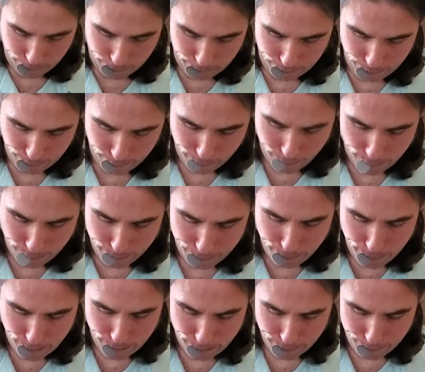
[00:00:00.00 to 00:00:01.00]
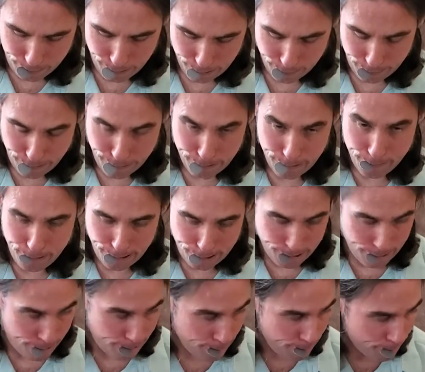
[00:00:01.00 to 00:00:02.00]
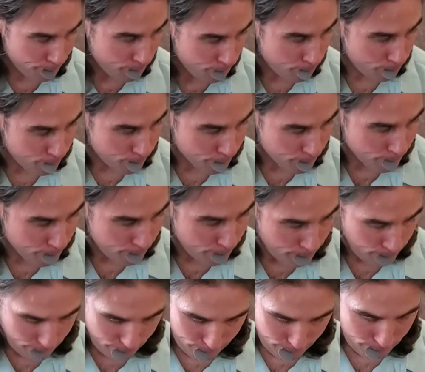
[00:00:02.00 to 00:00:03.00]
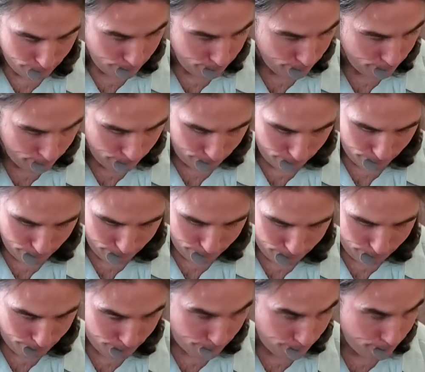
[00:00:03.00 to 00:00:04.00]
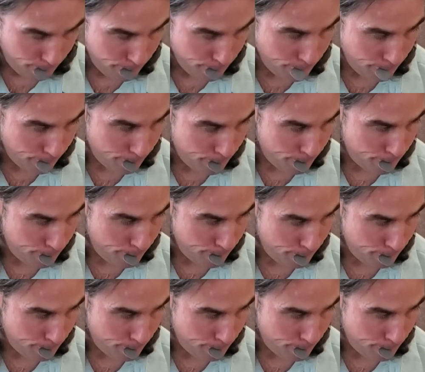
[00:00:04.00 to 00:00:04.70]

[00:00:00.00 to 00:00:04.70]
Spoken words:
The first part is pure finger picking, and then you get to the